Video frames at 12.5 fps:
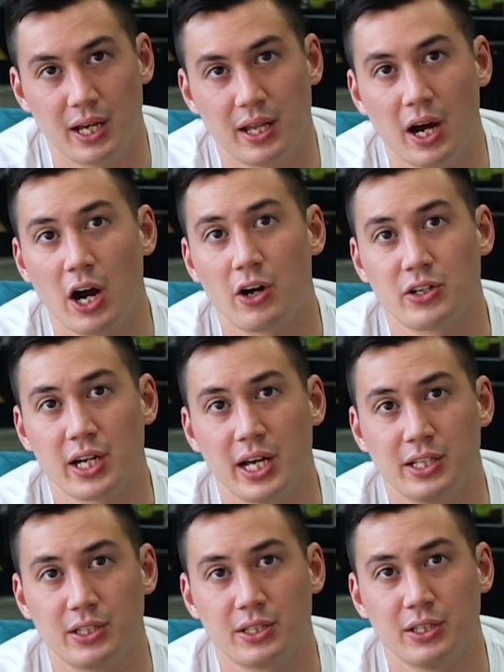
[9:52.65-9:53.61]
and the higher
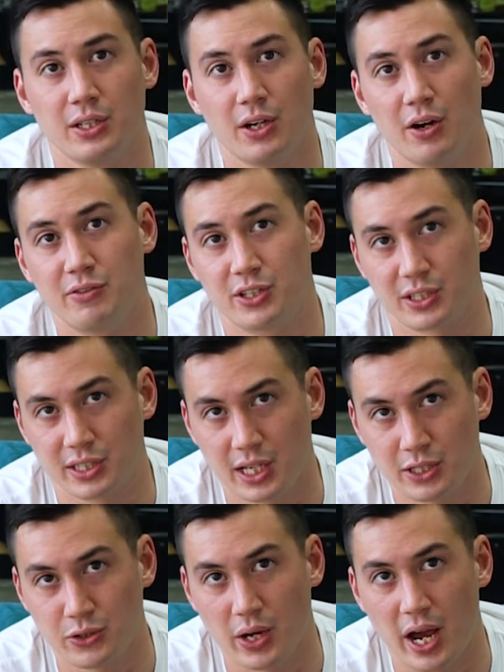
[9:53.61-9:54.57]
chance of
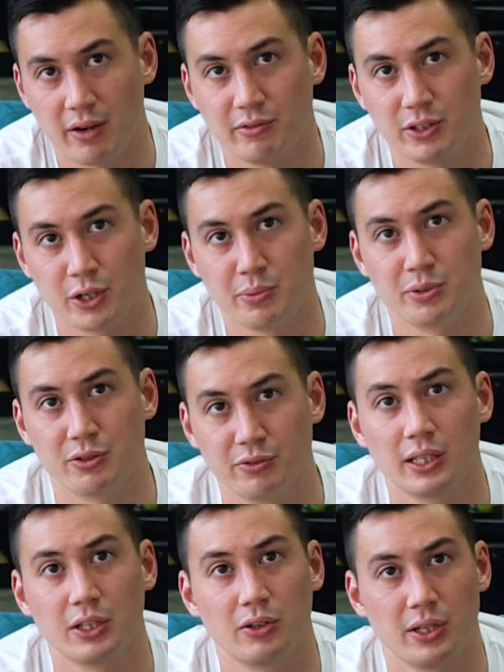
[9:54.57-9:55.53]
success you have in terms of
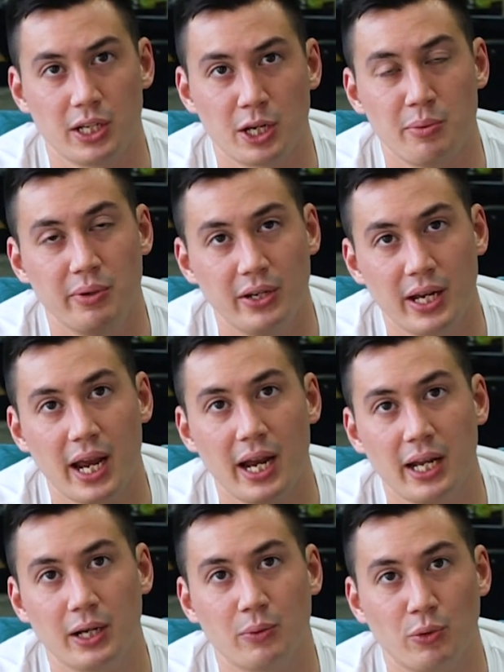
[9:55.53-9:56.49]
clearly
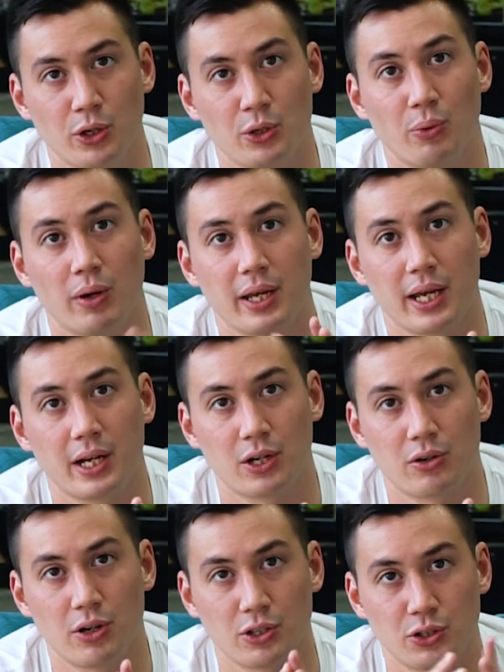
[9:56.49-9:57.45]
communicating what you want to get
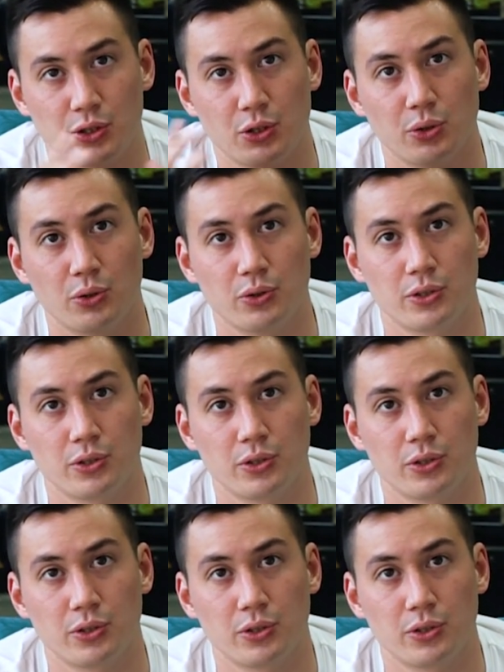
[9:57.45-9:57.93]
across to your